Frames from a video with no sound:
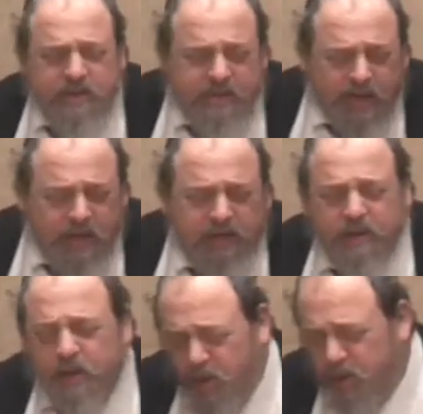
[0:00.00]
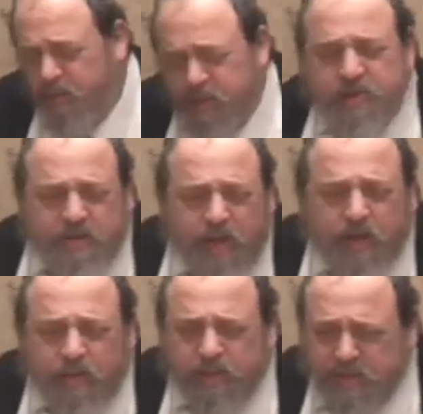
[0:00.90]
the side of the cardam, which is
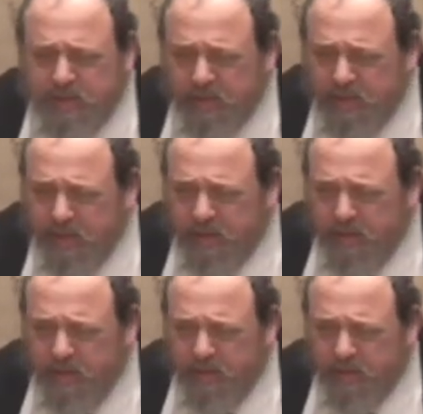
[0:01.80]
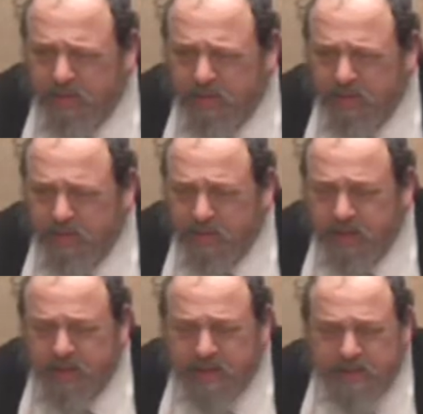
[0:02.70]
zachrus.
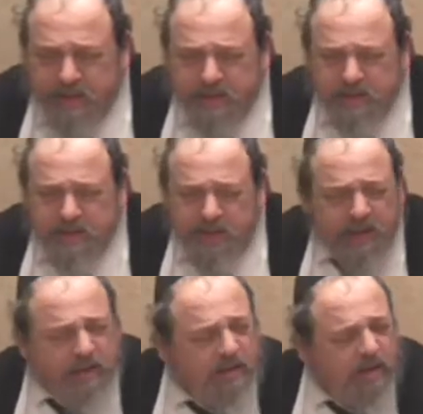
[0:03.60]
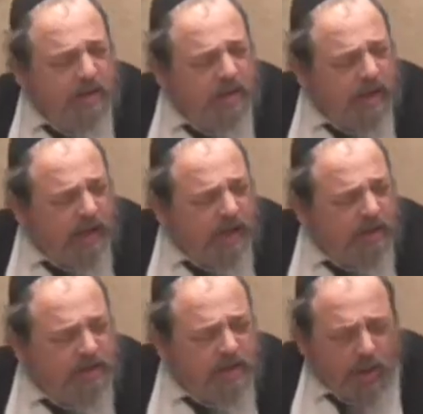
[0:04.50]
Because it's basically saying I could
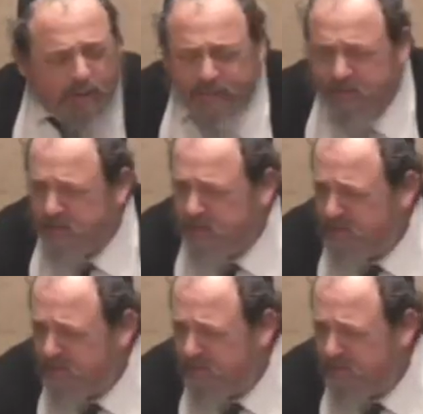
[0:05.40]
use a kofitz.